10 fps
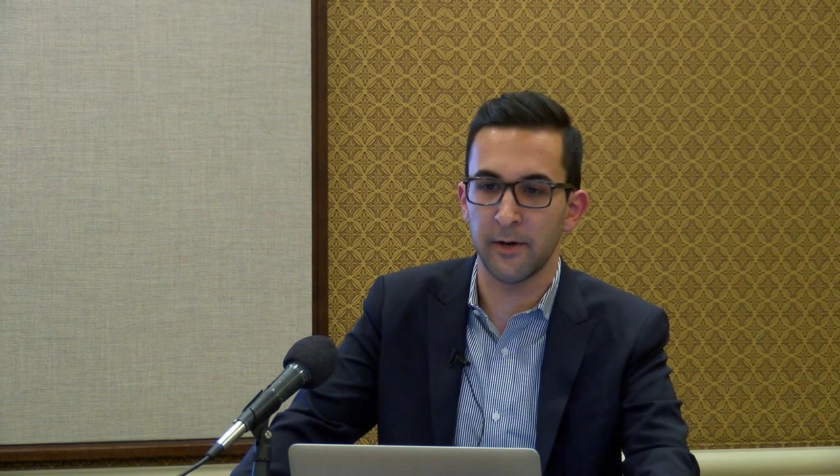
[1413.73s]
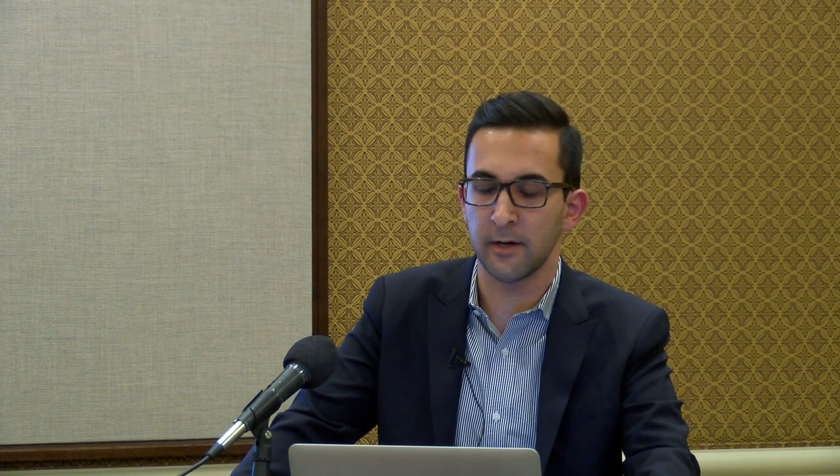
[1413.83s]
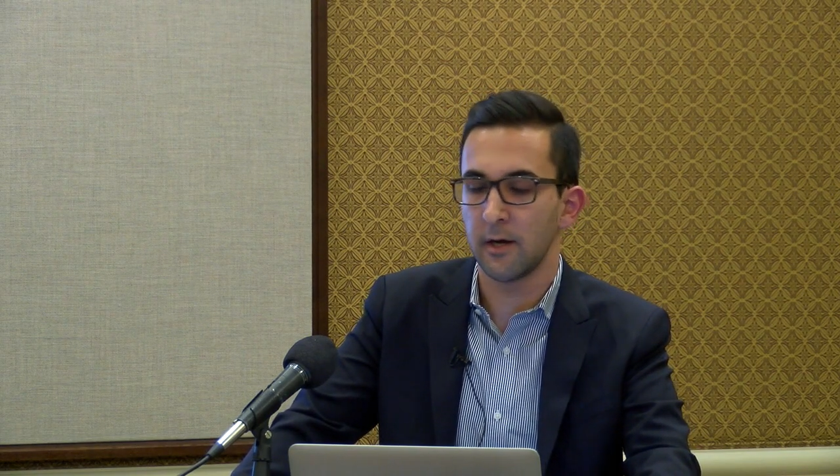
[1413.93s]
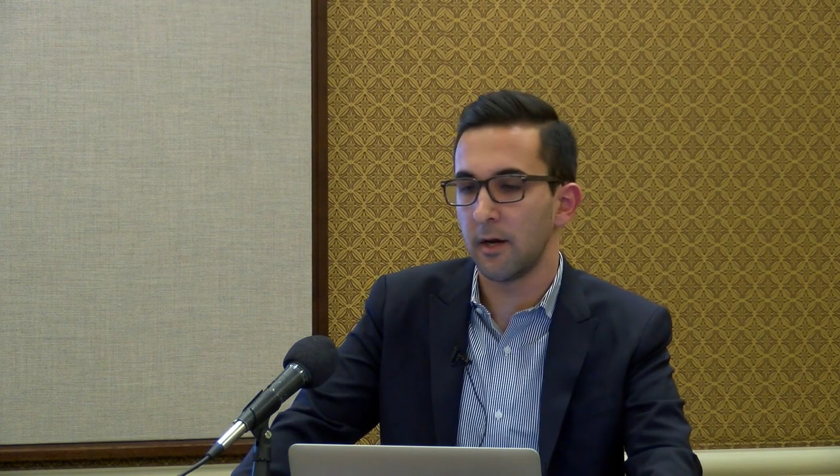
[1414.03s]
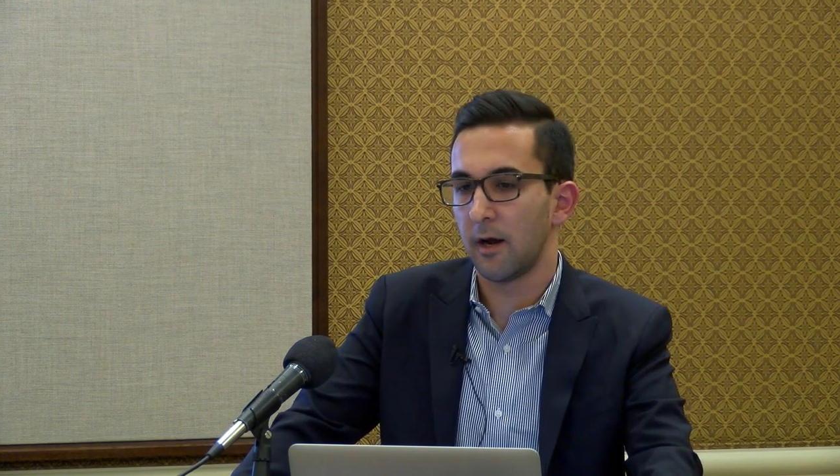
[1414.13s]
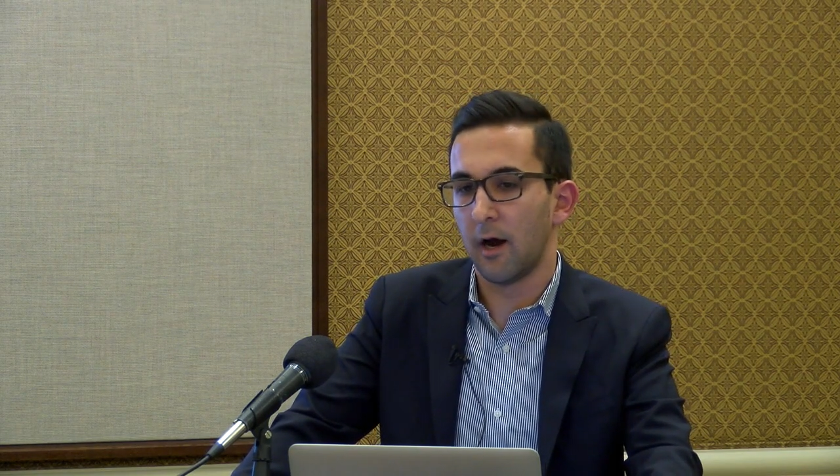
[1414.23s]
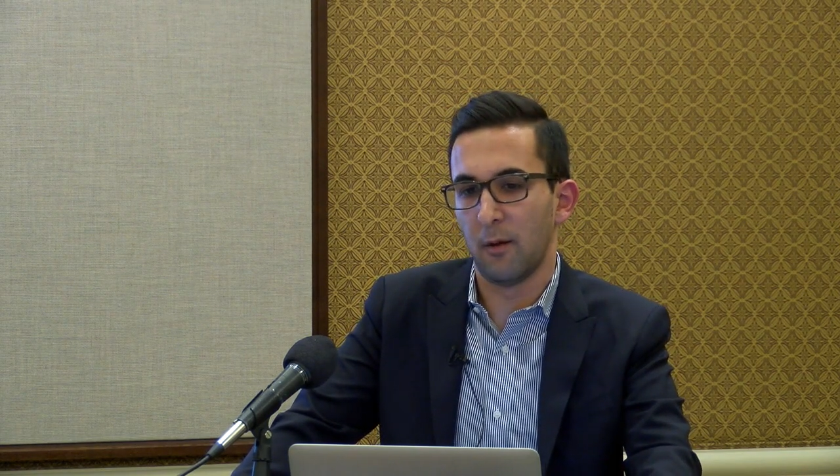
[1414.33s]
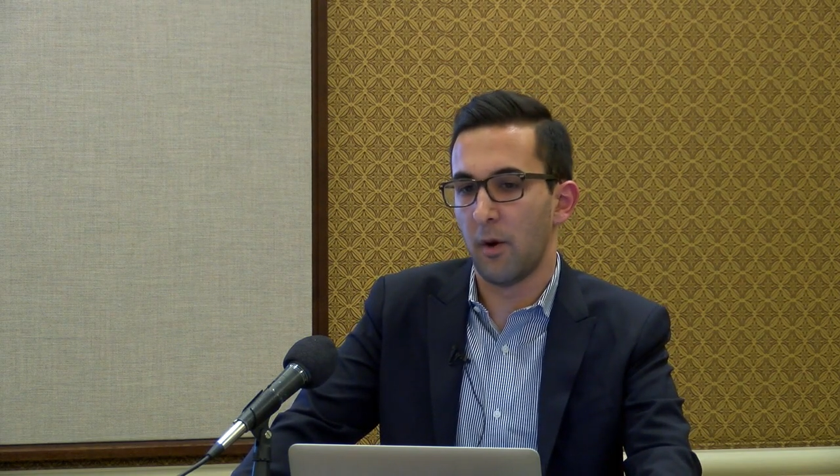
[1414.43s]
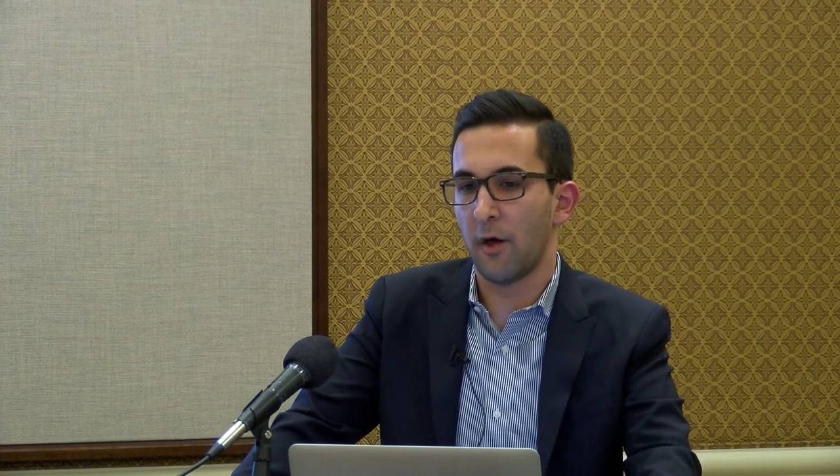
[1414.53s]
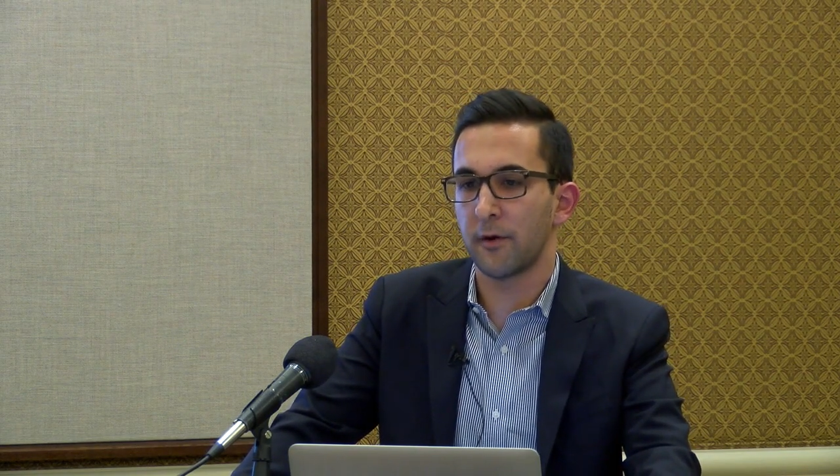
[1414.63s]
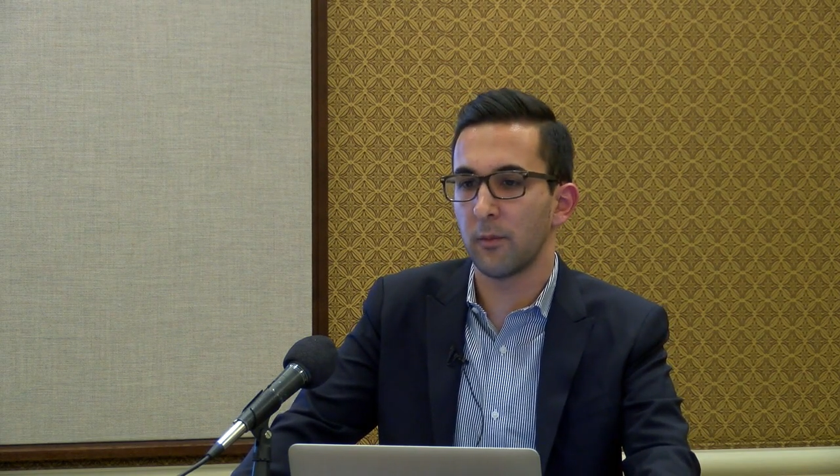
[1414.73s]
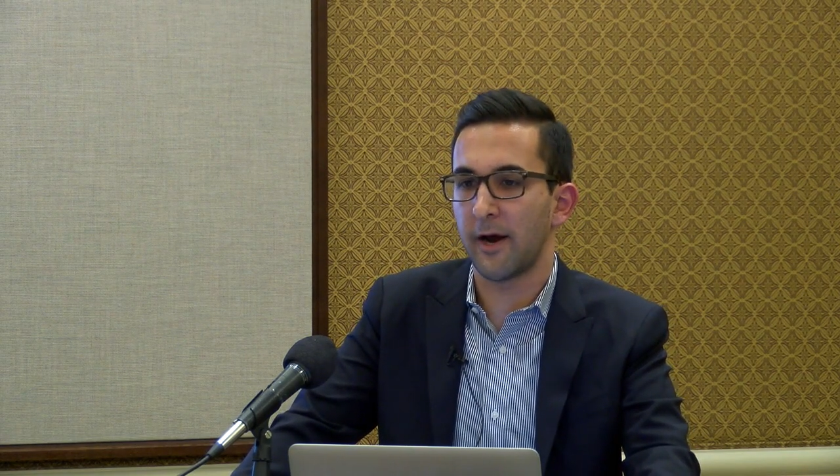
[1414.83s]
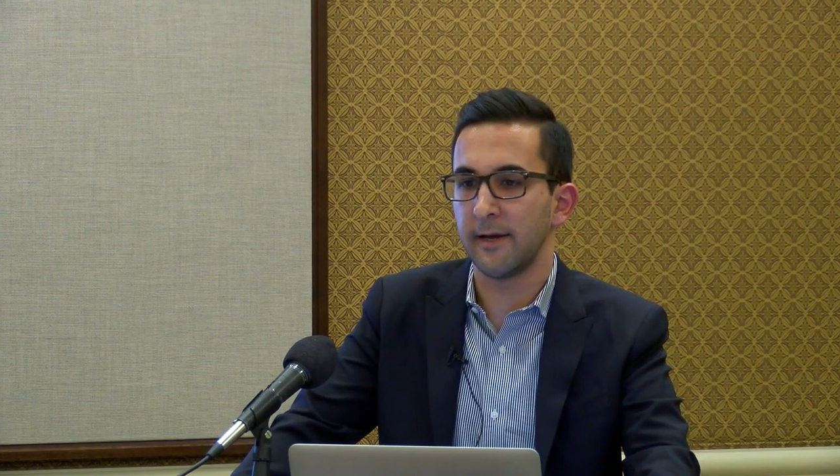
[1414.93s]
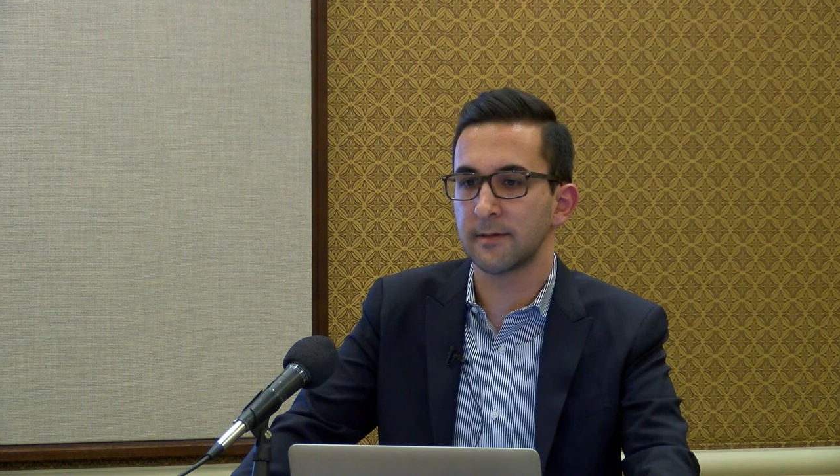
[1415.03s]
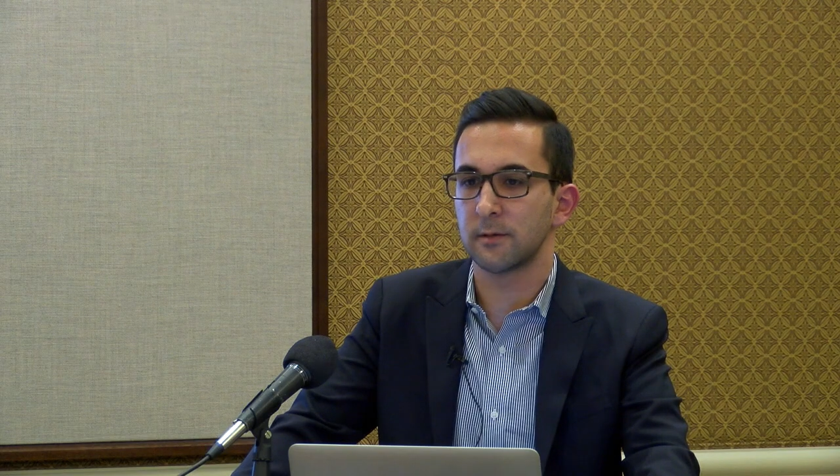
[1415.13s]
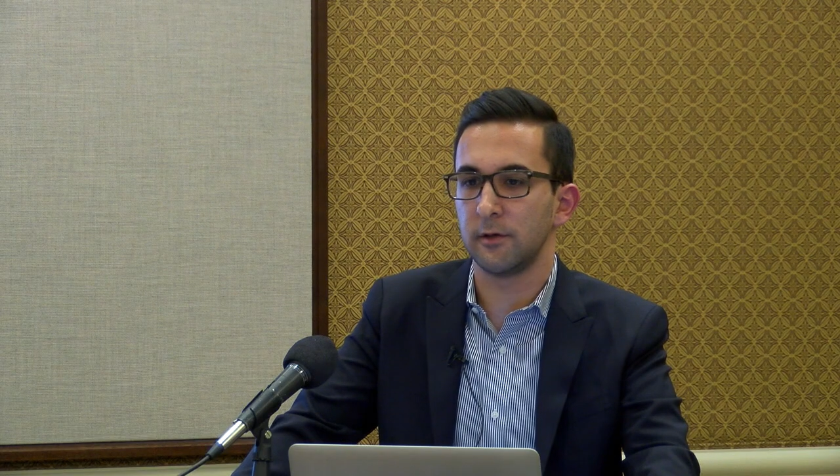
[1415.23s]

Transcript: But um, otherwise,